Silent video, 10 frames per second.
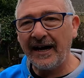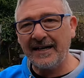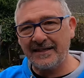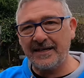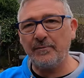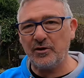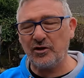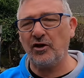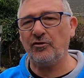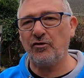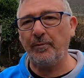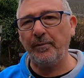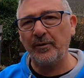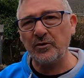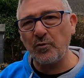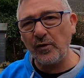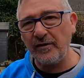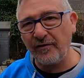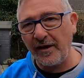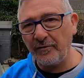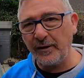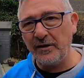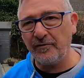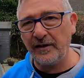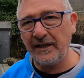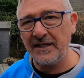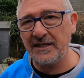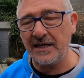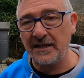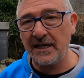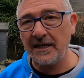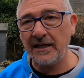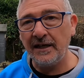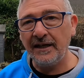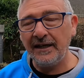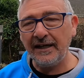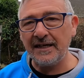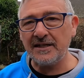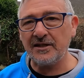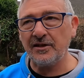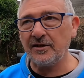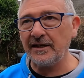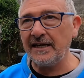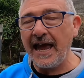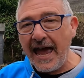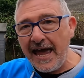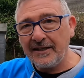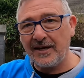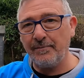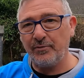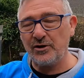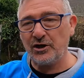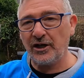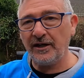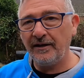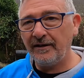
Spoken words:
as the temperatures start dropping, because what you find when you fit these things in is that the air temperature